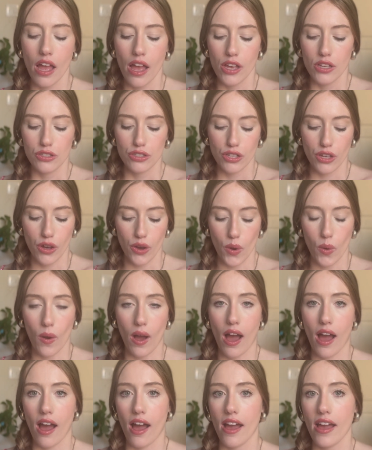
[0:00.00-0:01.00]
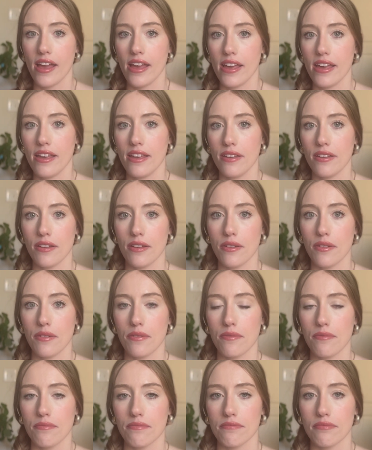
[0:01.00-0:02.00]
So I
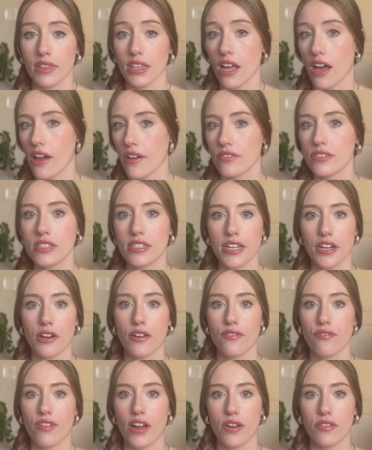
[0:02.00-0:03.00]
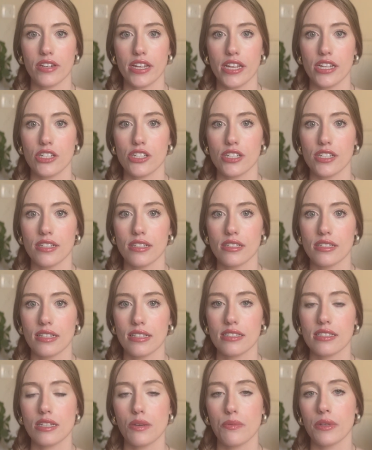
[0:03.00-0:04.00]
love serum foundations.
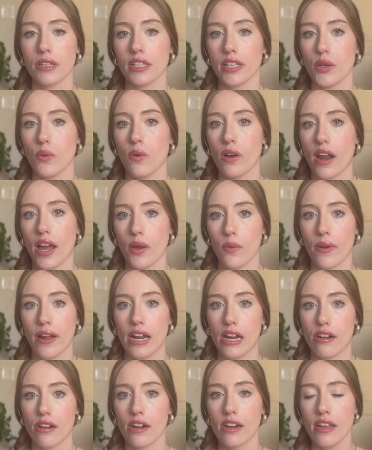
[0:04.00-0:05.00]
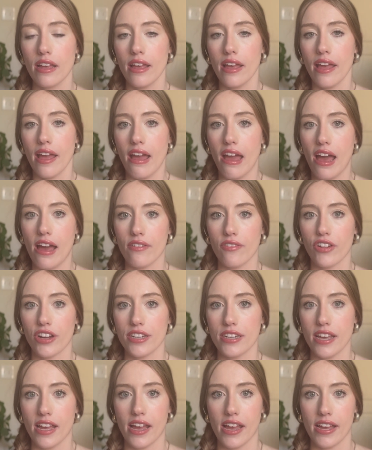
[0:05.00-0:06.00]
That's typically what I wear every
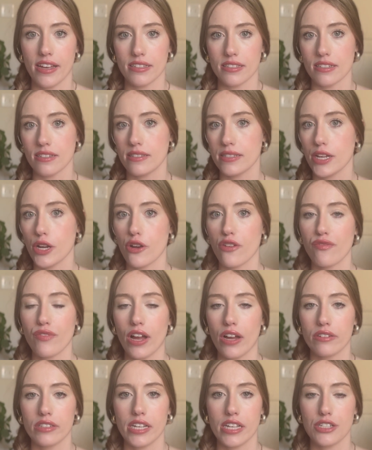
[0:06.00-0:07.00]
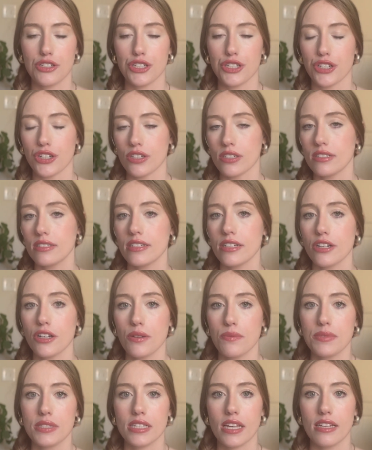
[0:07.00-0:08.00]
day, is a serum foundation or a serum
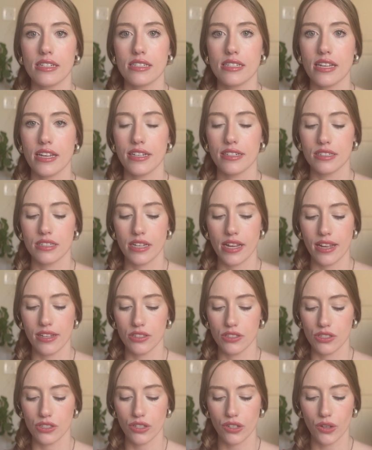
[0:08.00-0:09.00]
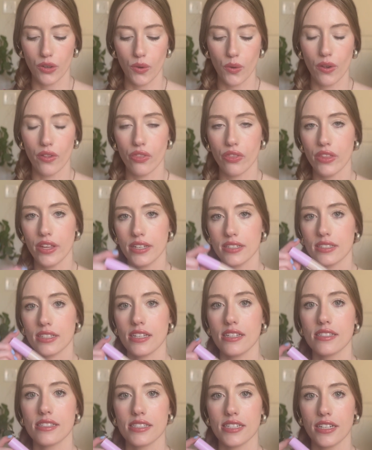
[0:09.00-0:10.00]
skin tint, and so this
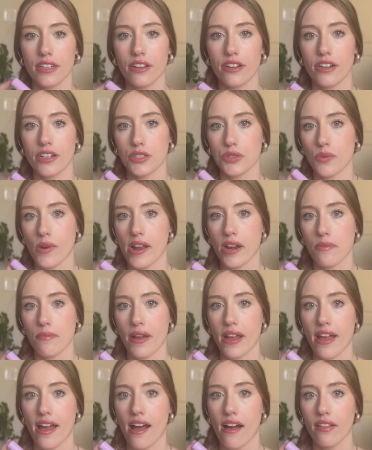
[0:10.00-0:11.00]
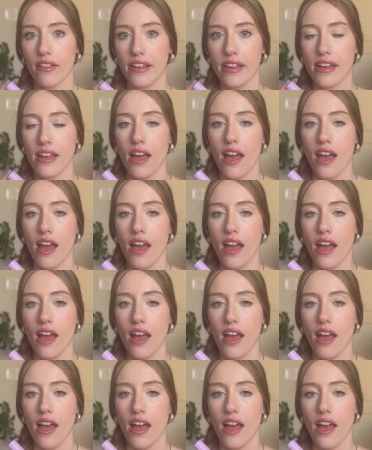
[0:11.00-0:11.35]
concealer is right up my alley.